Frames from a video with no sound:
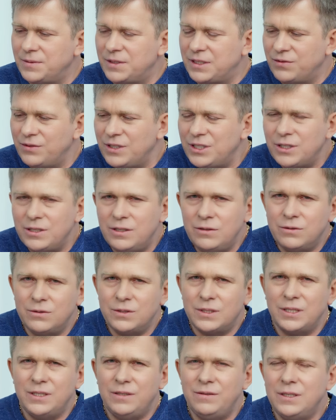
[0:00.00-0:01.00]
More
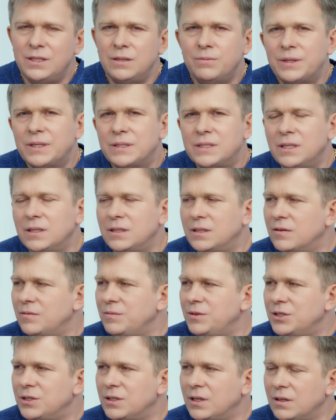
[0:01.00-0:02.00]
than 99%
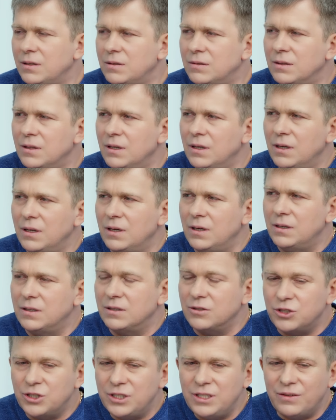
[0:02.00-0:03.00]
of people
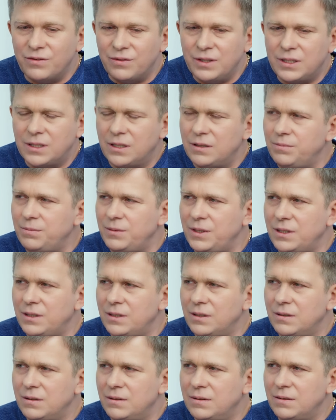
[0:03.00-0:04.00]
dream of living like this
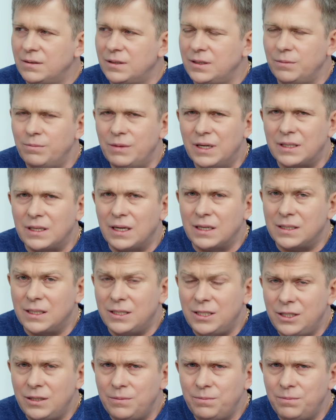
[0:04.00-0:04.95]
in this world.